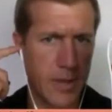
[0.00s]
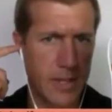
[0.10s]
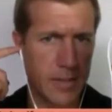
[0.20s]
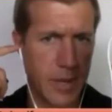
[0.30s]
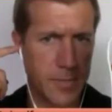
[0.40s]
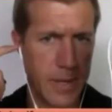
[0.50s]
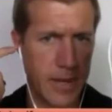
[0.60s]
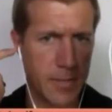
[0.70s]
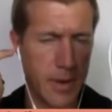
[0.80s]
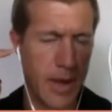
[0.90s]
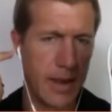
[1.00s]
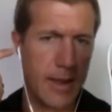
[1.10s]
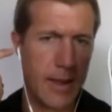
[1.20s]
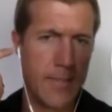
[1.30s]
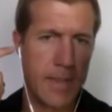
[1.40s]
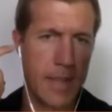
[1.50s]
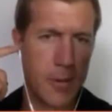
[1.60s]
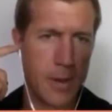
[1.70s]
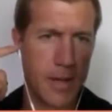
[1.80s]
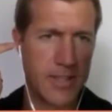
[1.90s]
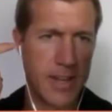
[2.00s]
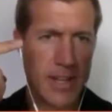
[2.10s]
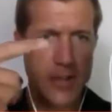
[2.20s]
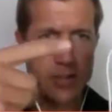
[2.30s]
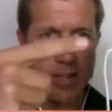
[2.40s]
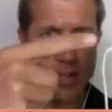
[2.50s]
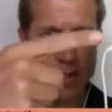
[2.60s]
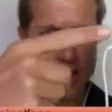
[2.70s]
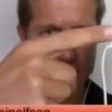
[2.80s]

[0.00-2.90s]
my earbuds that I usually